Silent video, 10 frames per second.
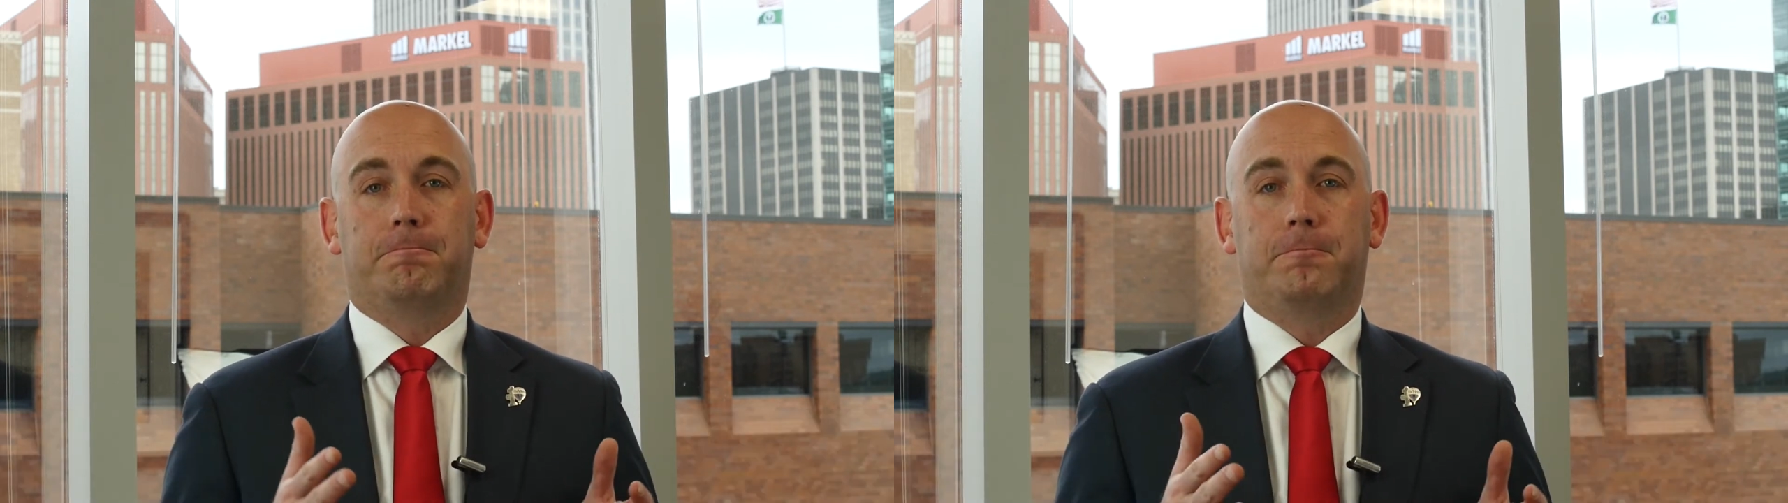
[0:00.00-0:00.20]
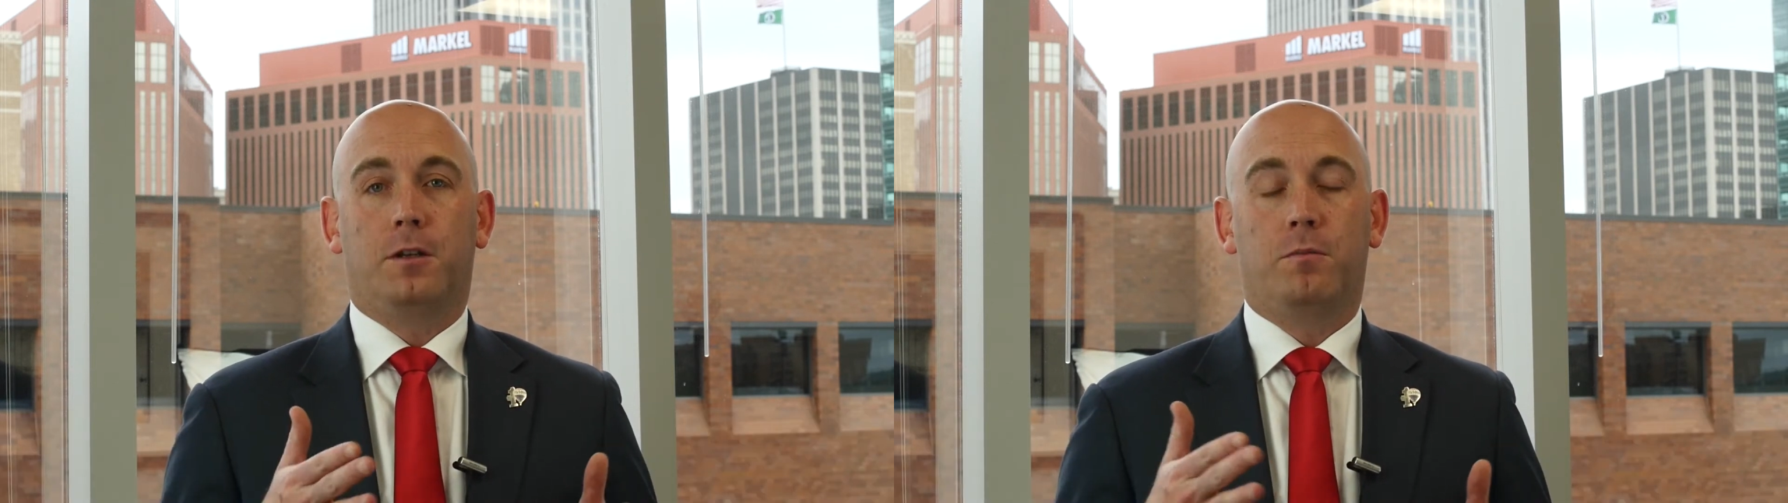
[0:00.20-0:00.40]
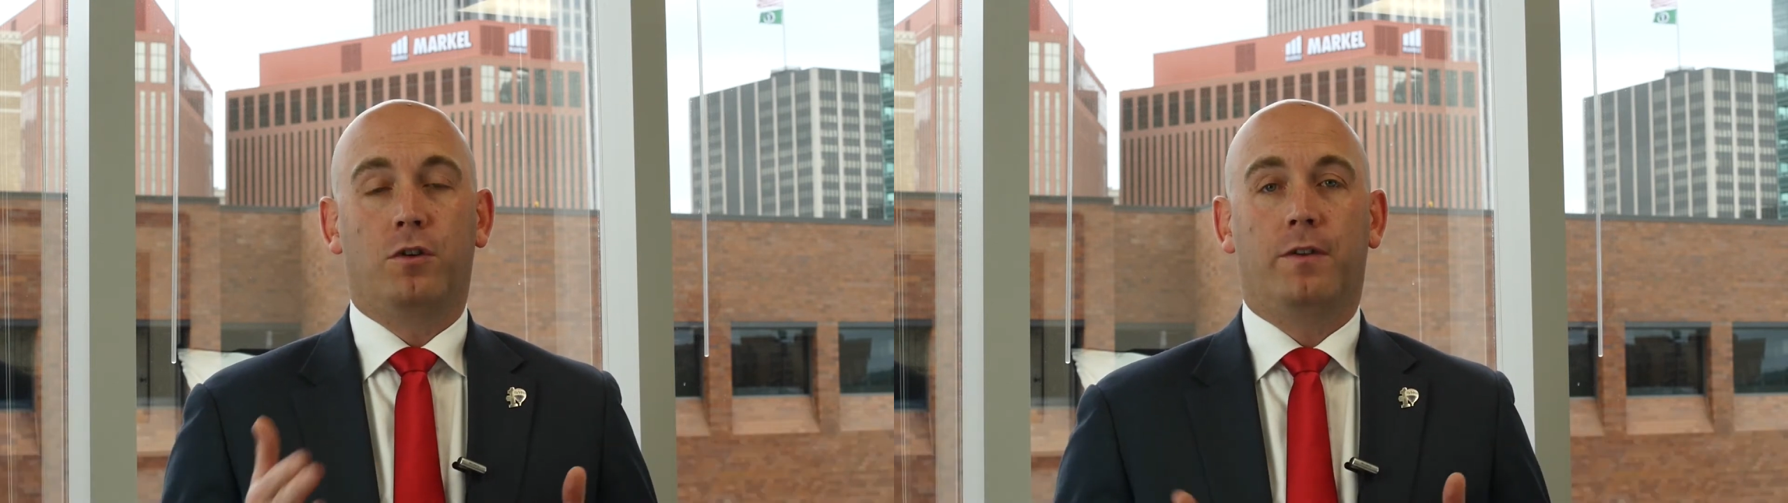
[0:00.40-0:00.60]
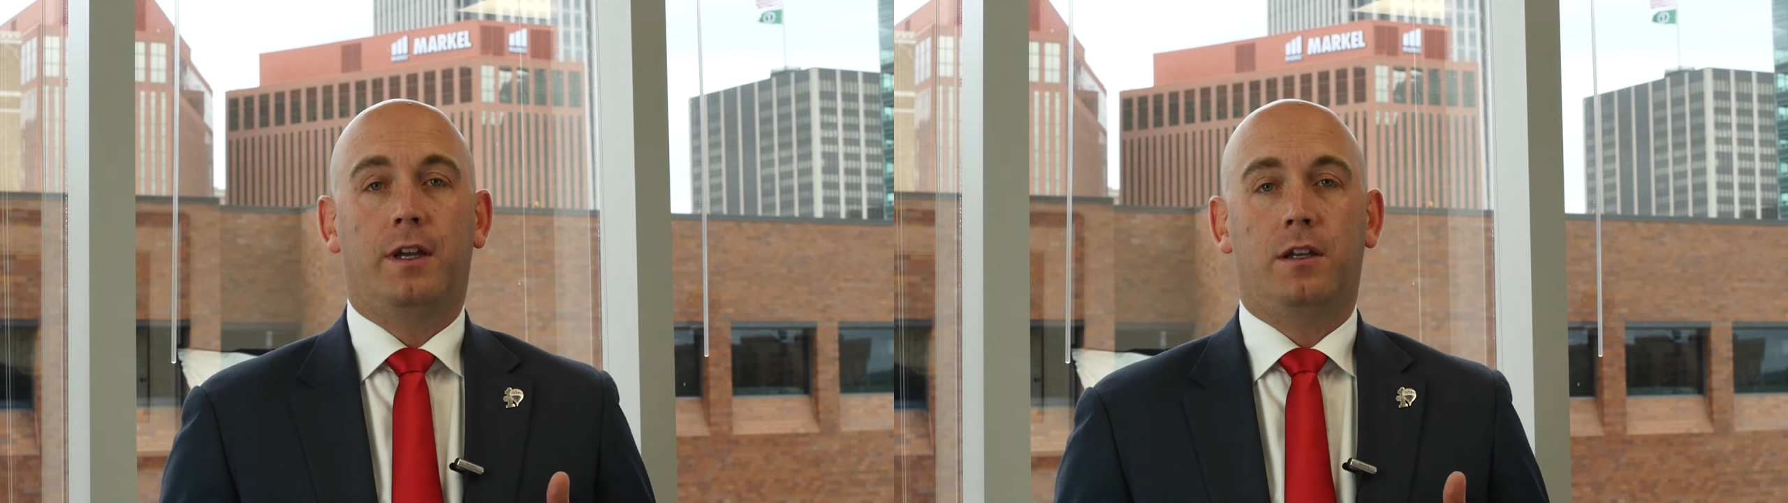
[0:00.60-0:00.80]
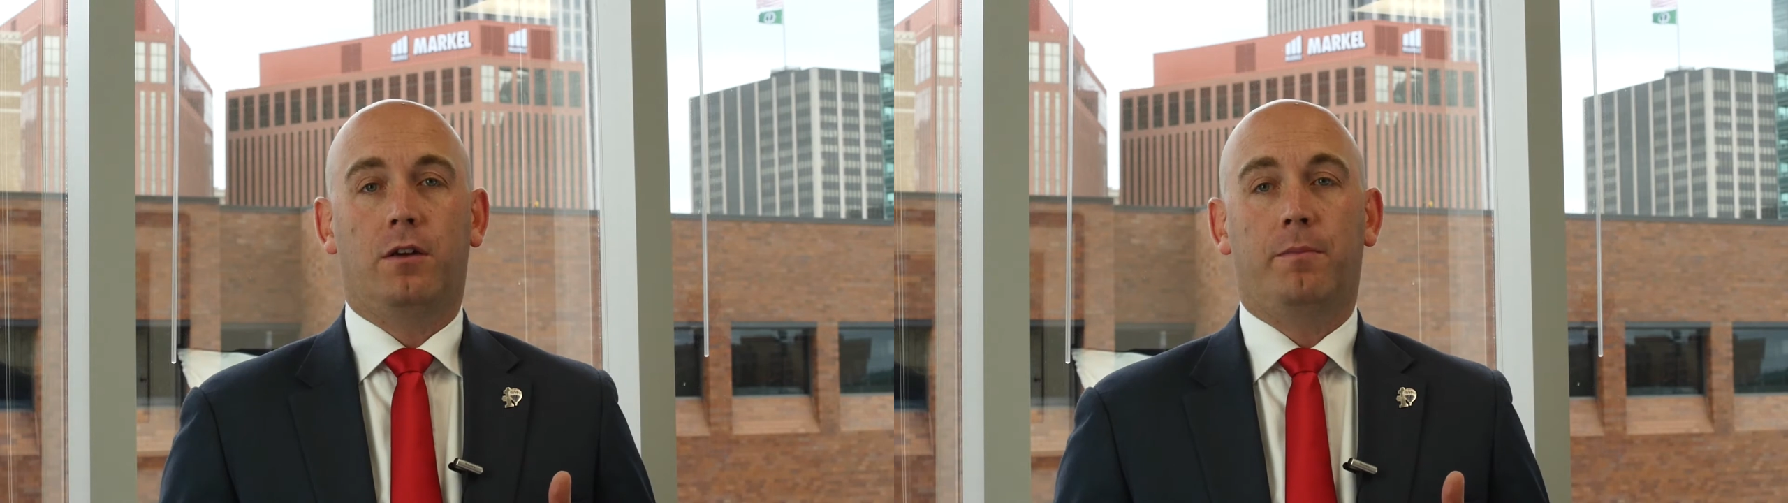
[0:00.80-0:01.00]
when you move
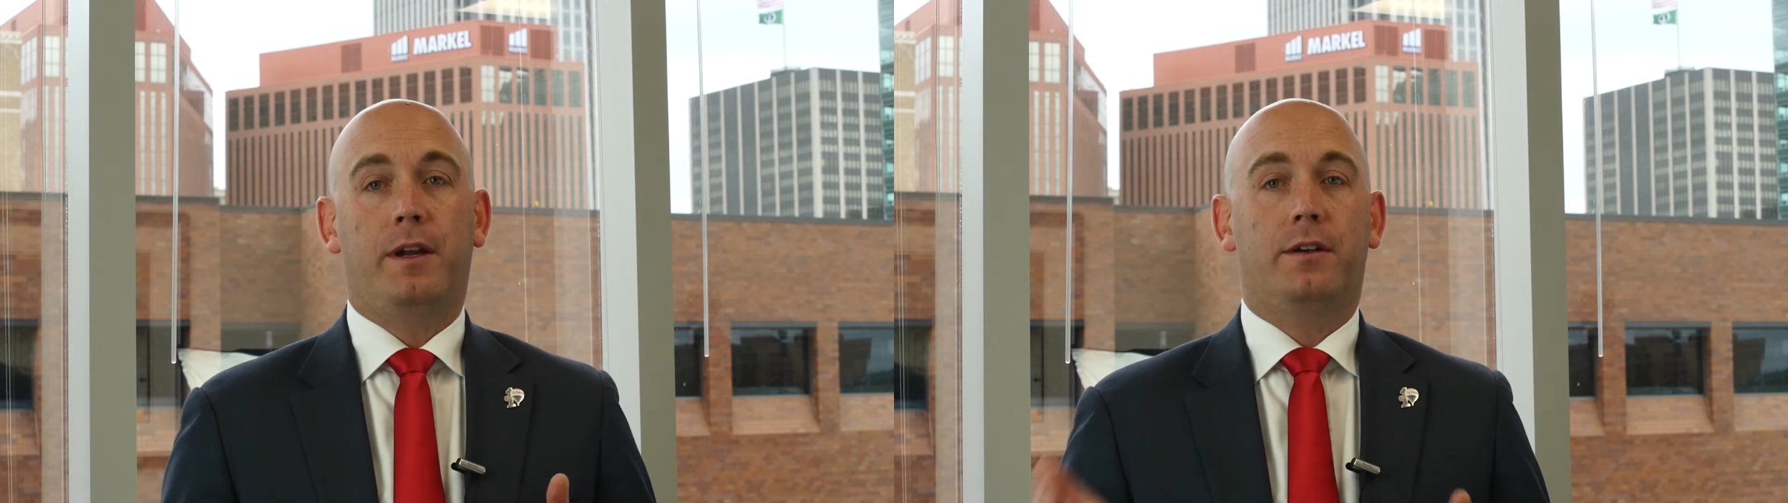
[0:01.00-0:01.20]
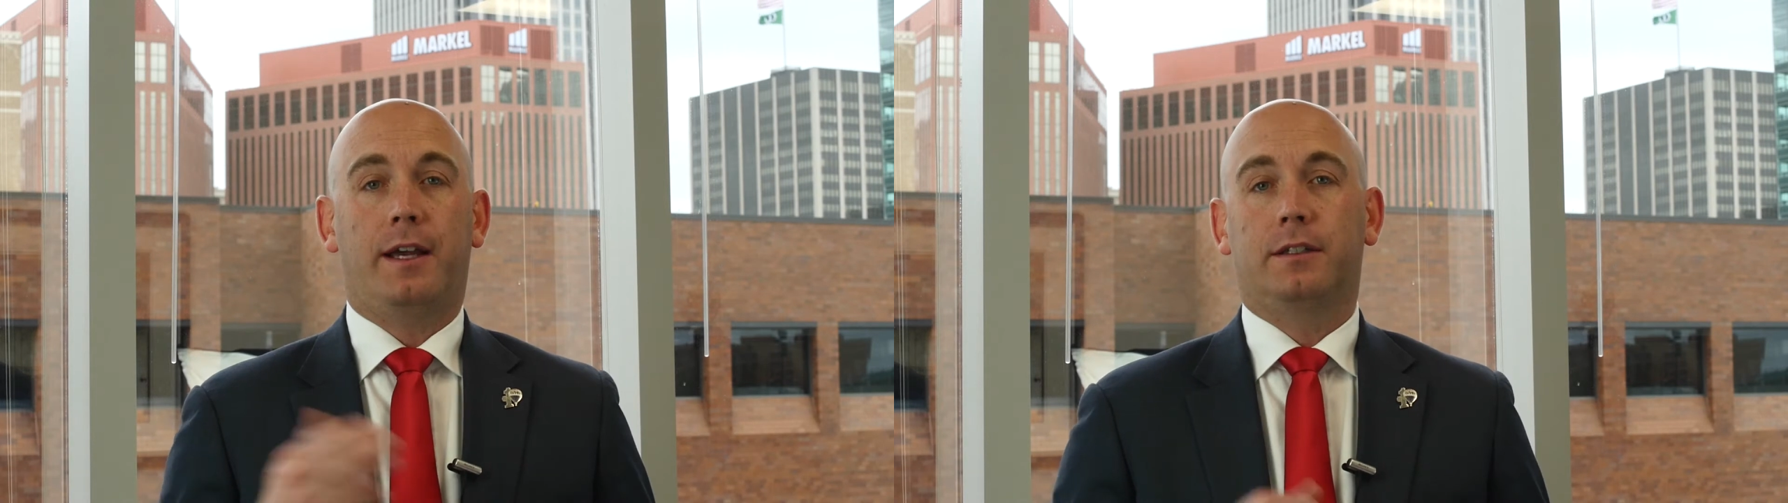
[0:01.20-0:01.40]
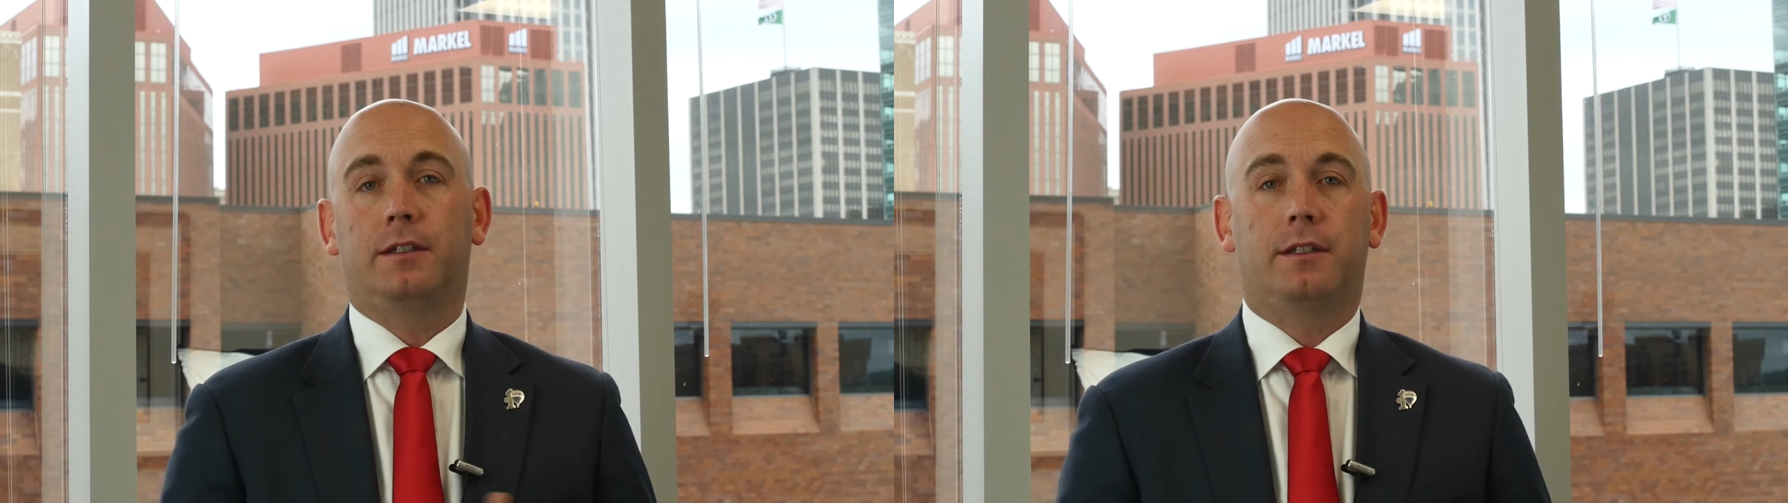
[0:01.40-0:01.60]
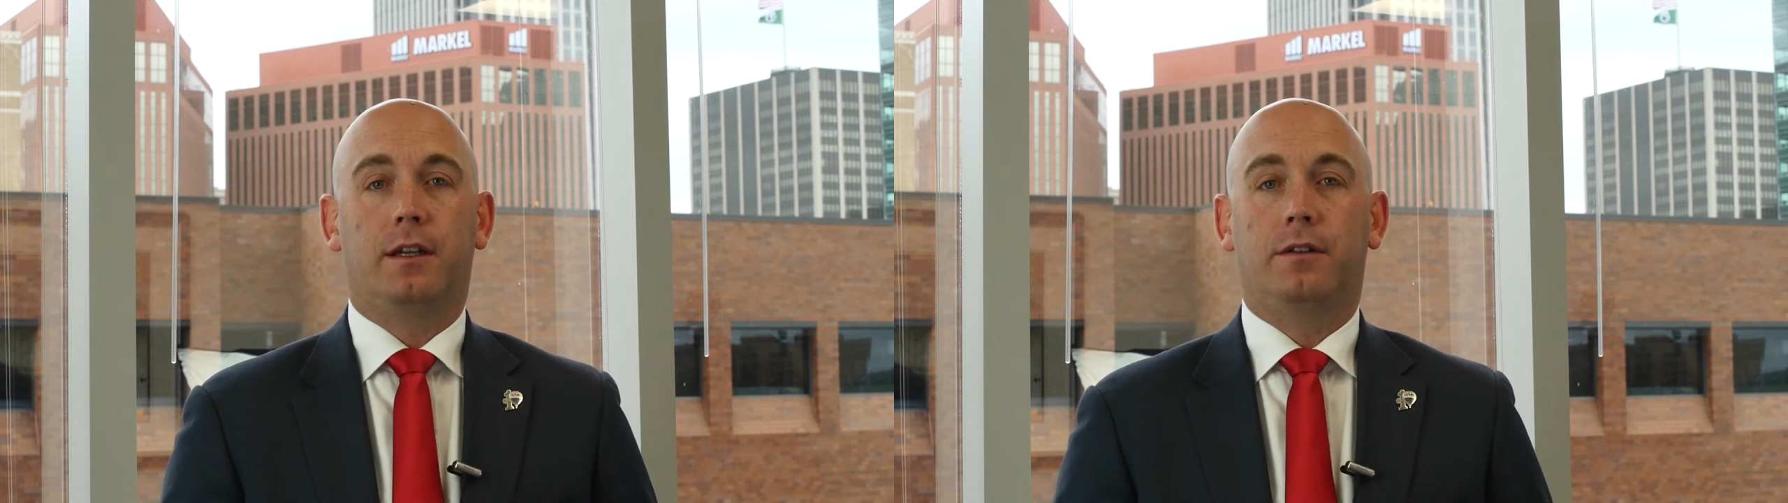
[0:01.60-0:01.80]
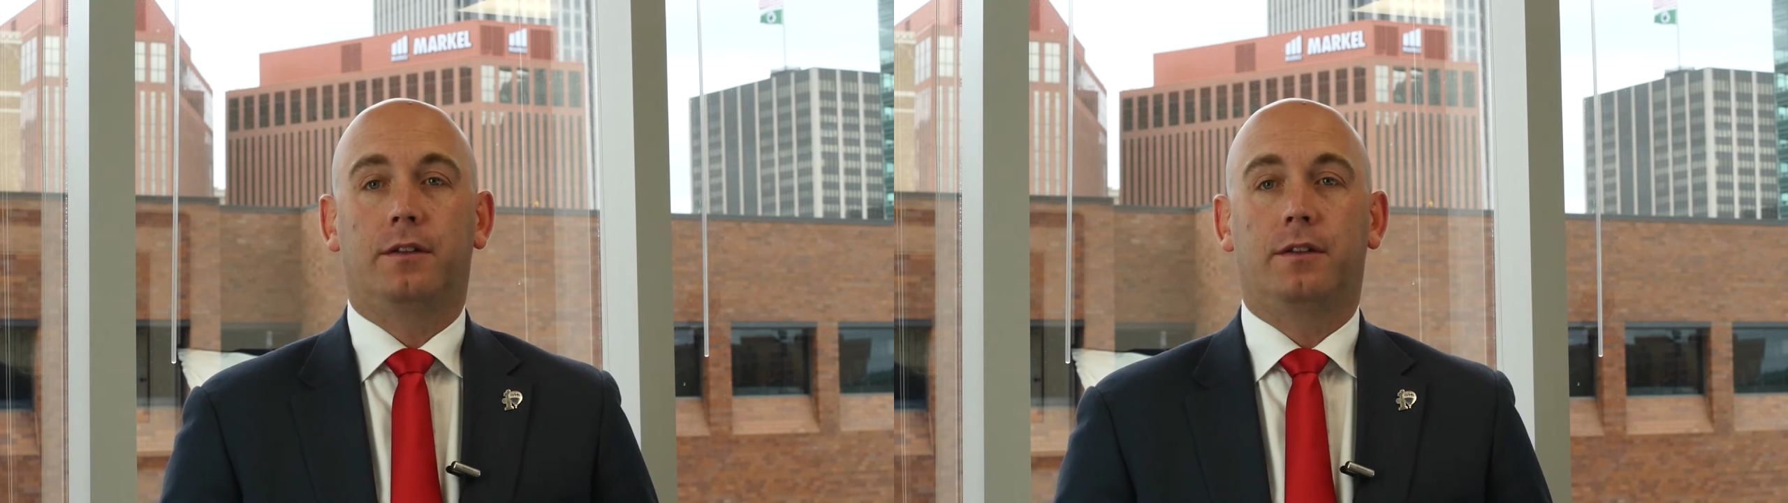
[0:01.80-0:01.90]
in, you don't pay your taxes till